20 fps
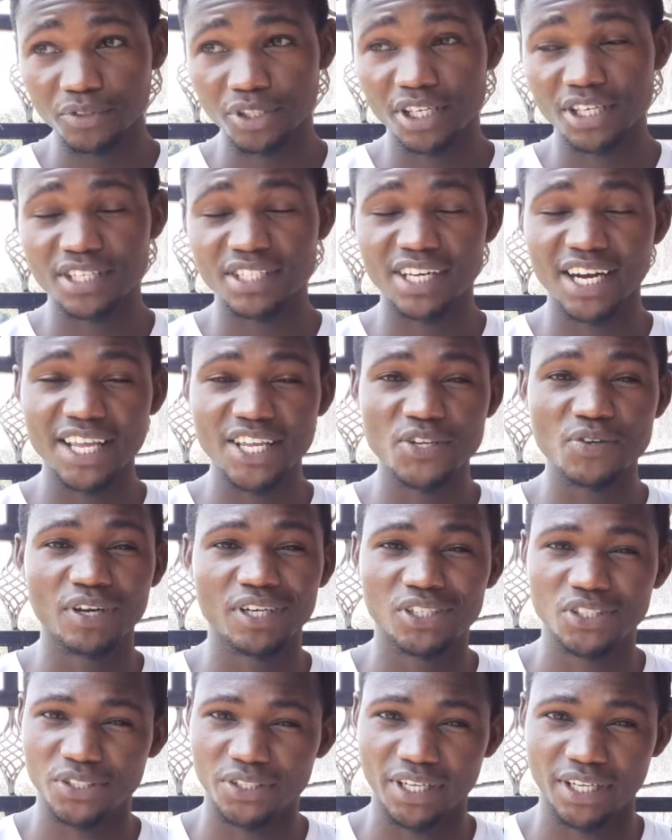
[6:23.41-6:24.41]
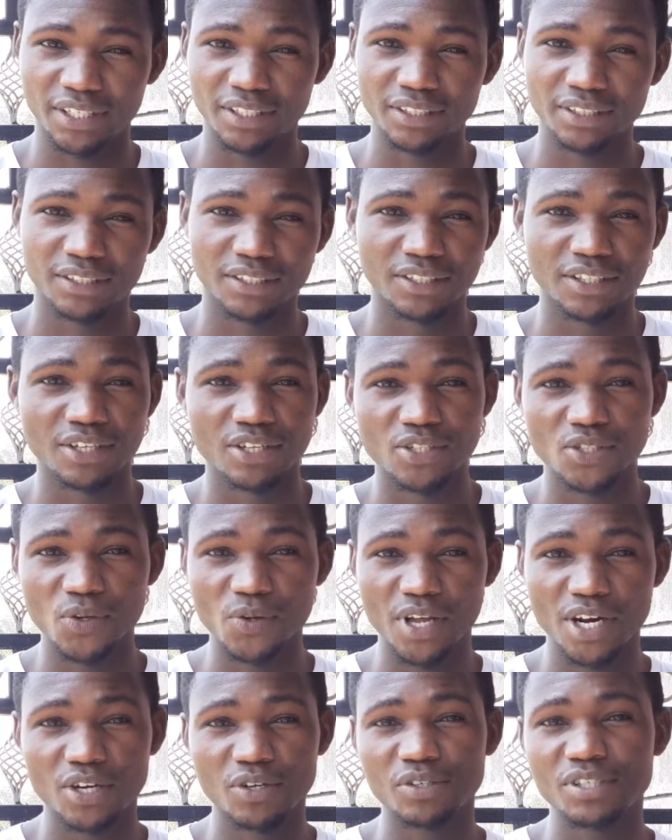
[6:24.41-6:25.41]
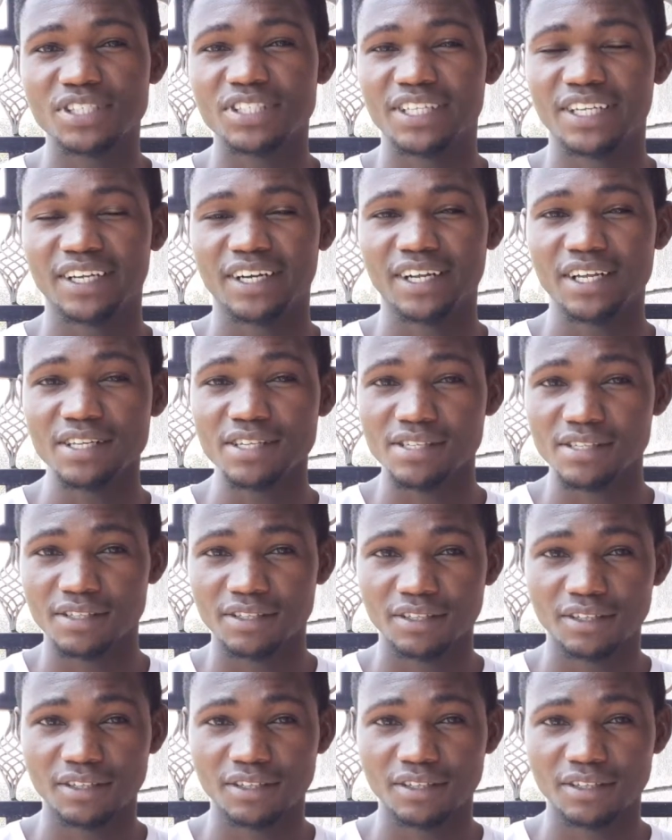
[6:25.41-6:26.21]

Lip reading: It's like you're trying. So you're not serious.